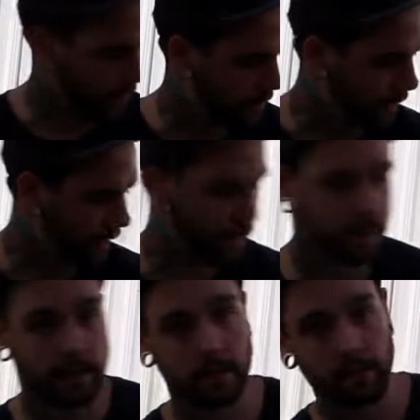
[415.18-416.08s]
pain in the ass
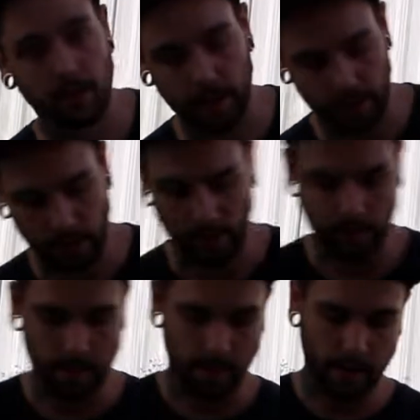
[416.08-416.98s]
to actually get
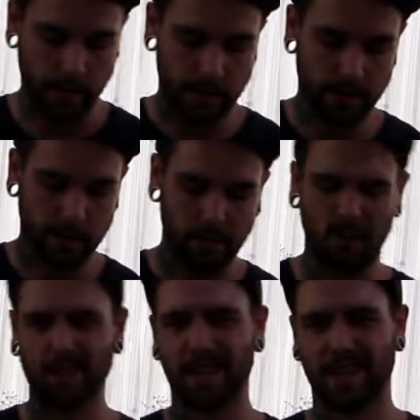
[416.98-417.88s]
them out of here, so
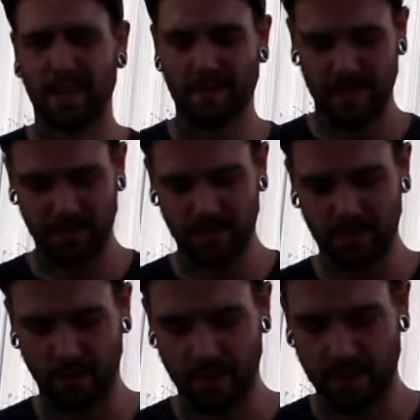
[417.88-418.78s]
most of the time I end up
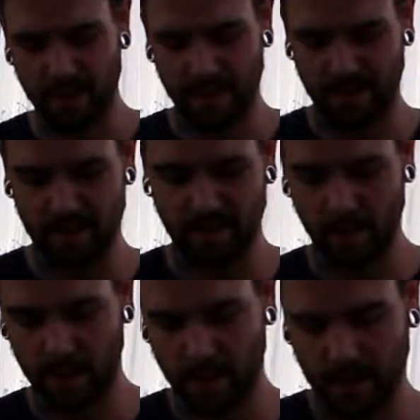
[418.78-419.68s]
scraping it and they're
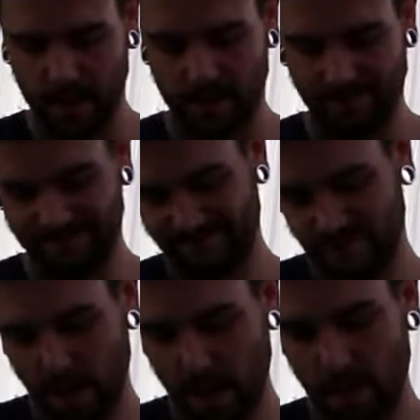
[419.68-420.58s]
quite kind of
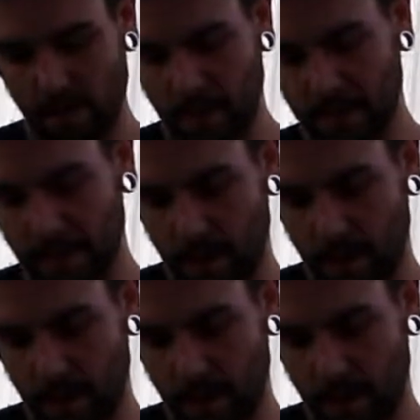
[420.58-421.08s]
messed